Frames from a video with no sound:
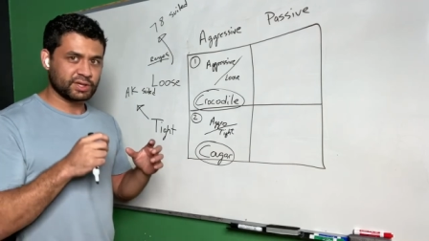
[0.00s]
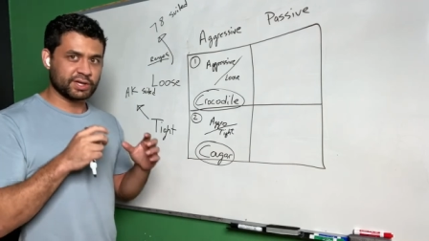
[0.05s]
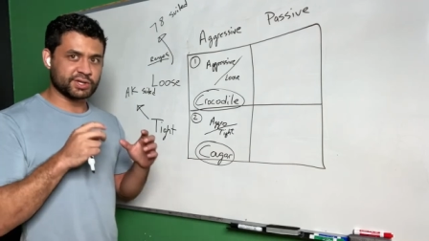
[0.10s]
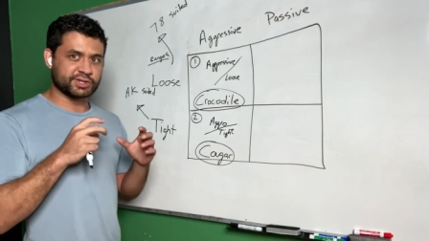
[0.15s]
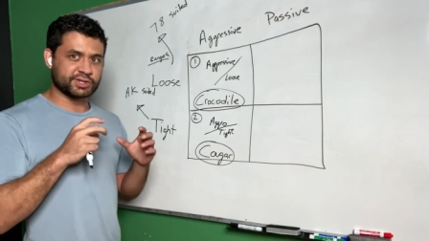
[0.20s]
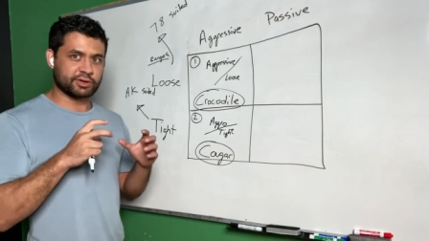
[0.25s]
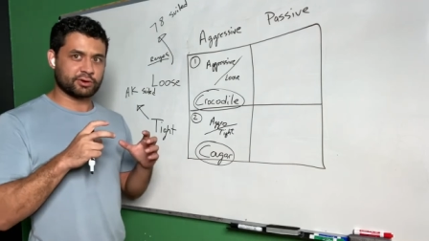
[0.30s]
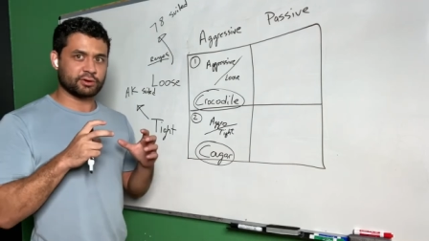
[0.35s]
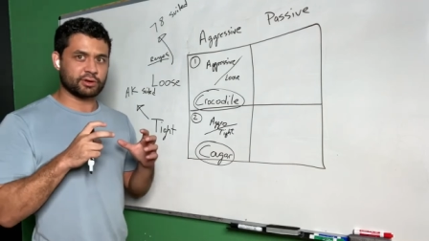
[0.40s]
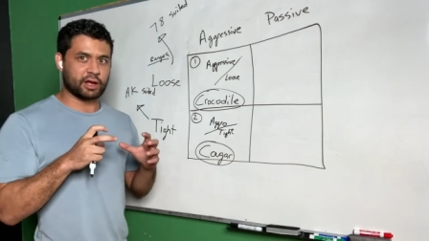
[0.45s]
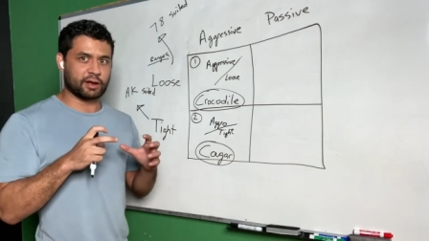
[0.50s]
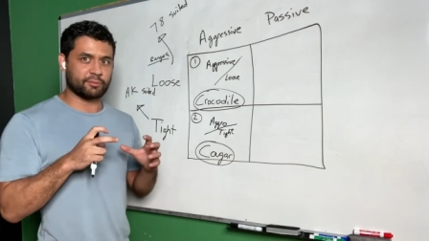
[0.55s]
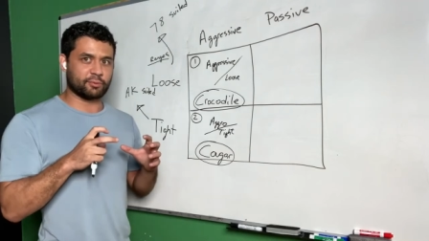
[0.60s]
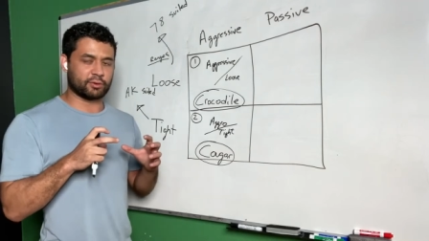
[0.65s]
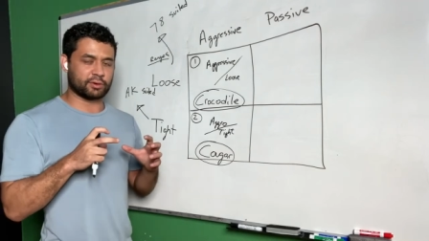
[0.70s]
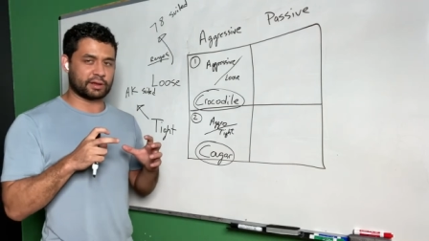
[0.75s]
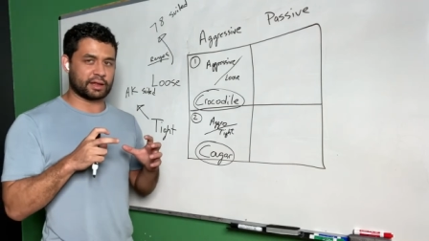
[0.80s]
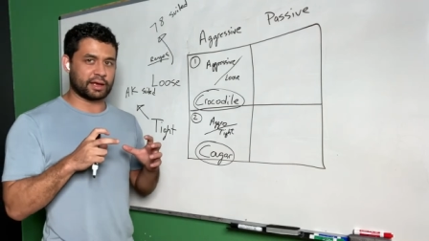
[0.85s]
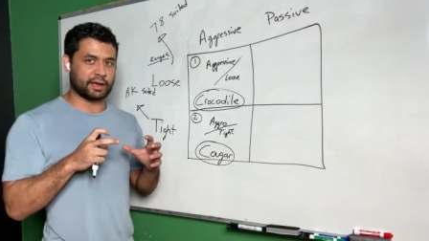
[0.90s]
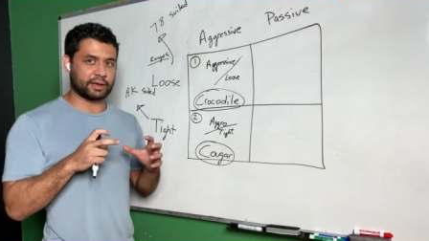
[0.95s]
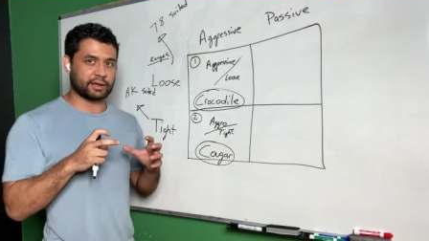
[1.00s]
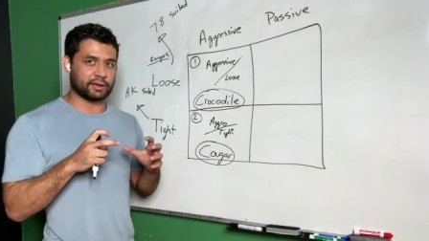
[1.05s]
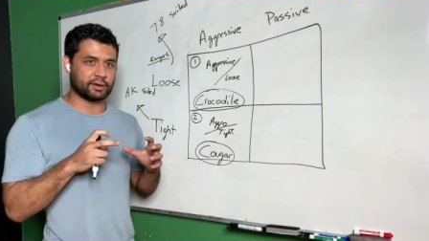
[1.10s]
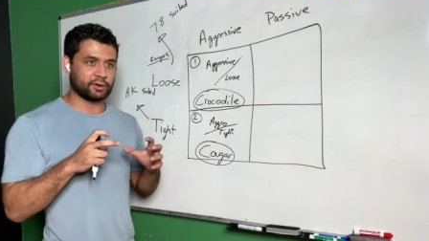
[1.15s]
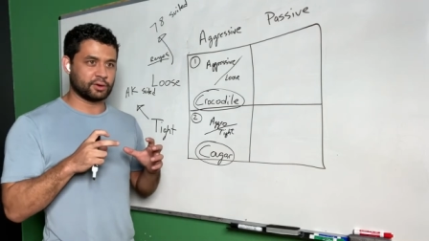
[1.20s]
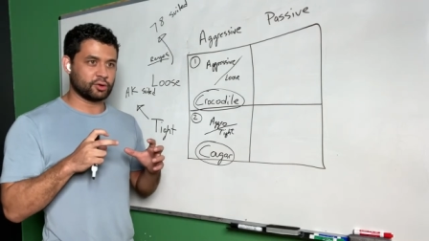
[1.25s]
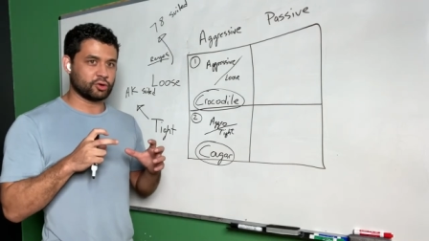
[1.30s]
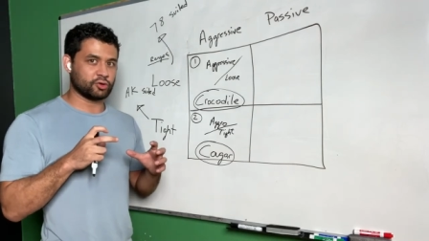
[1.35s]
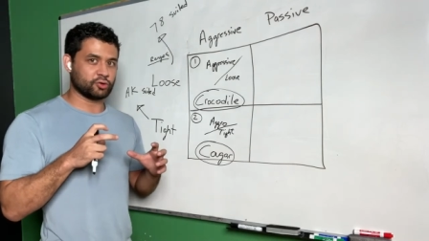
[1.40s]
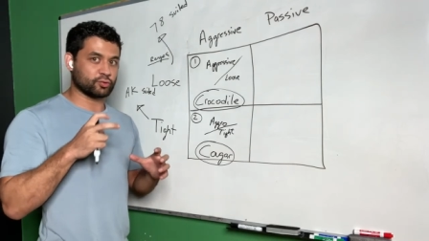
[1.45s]
So they're a lot more like
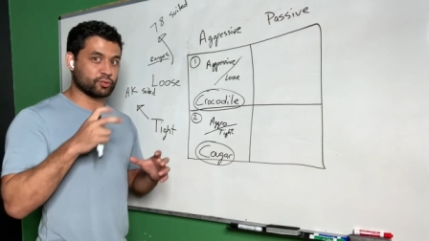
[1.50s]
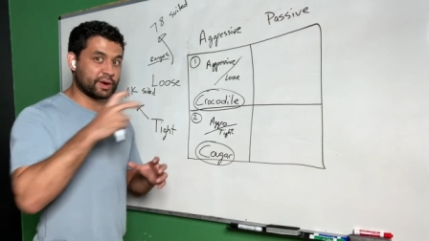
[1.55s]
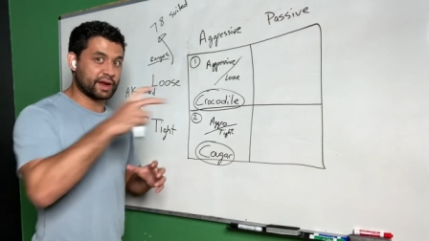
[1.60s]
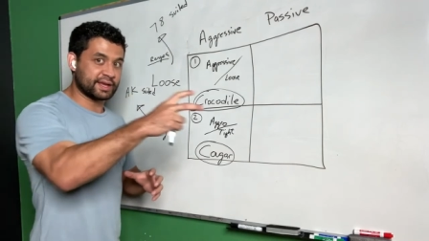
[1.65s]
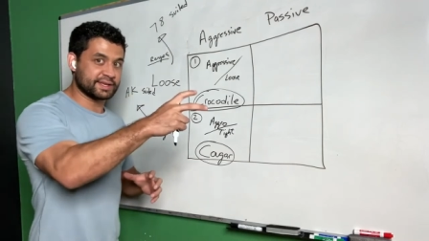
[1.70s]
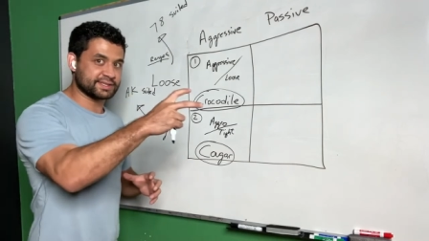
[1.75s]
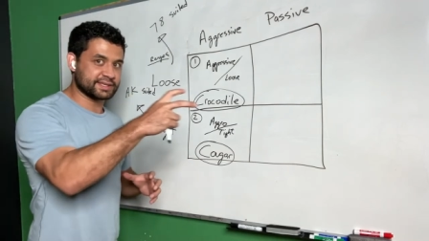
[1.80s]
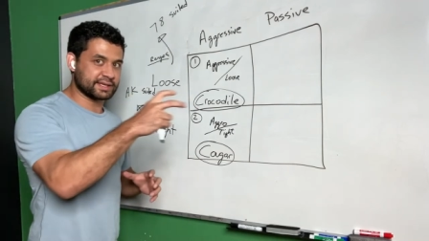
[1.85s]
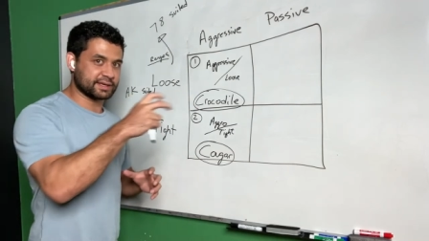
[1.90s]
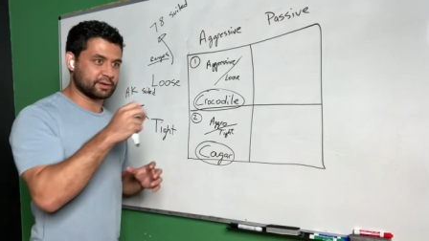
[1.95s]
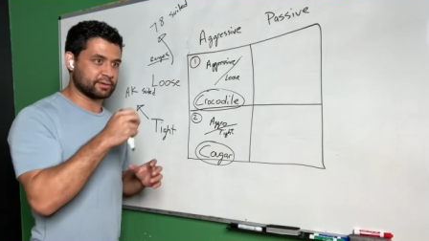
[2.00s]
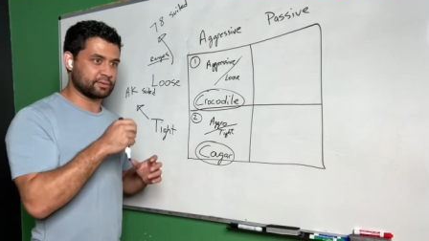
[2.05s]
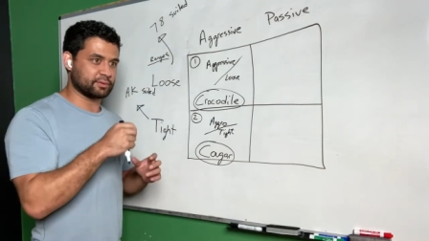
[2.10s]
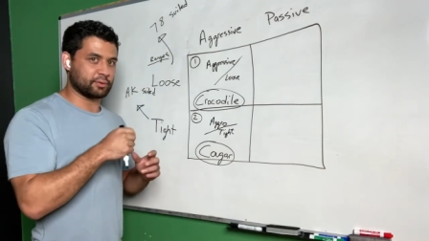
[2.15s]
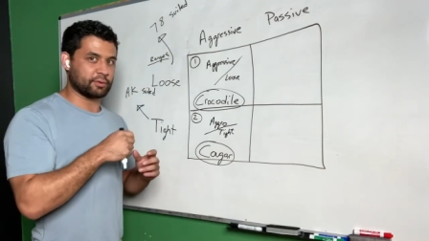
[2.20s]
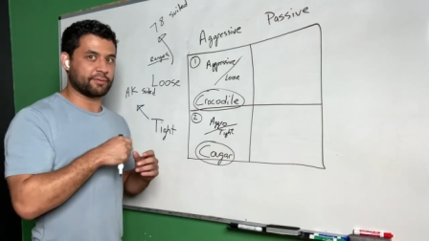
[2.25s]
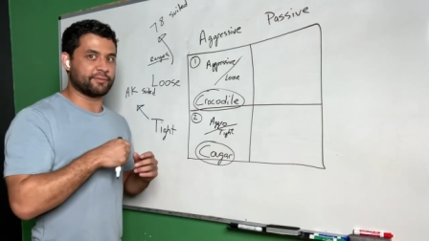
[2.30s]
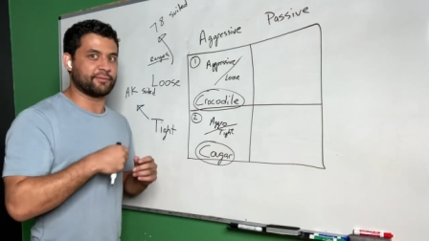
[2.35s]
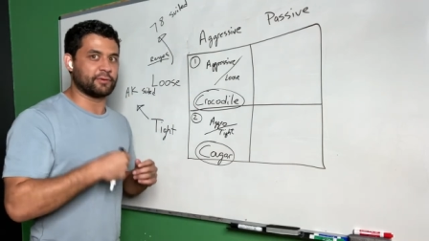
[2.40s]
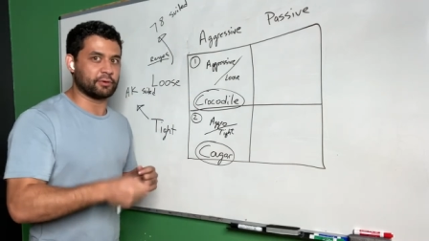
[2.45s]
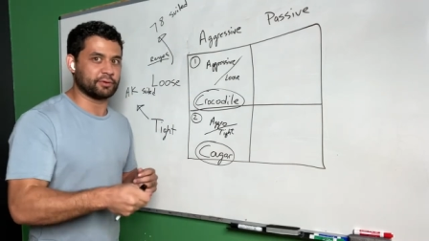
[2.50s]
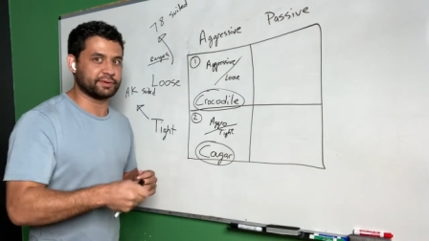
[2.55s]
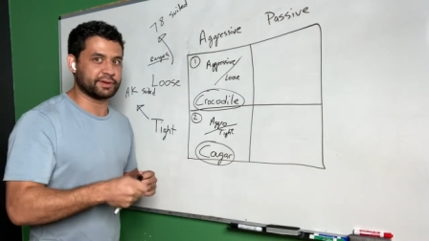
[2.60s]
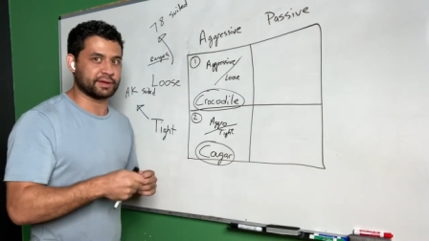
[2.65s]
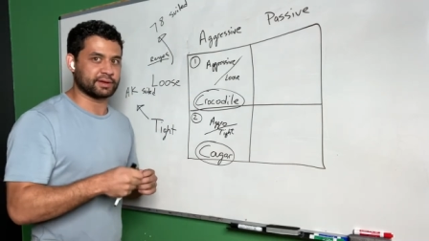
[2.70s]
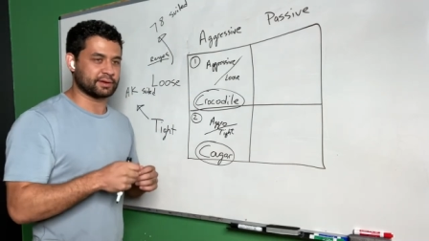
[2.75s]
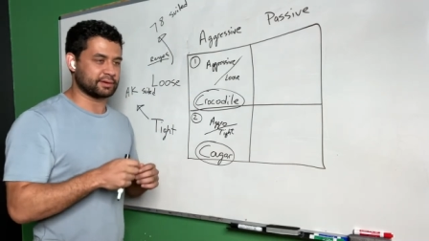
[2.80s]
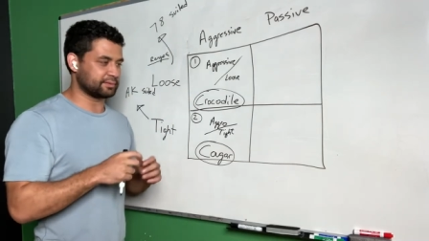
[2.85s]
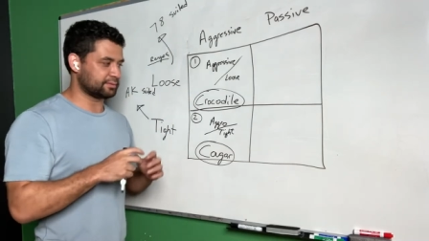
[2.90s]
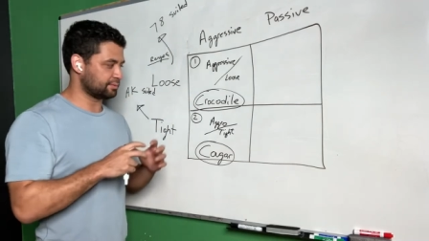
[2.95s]
raising or
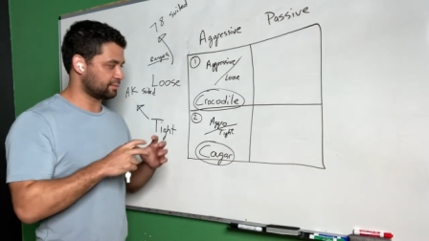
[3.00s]
folding.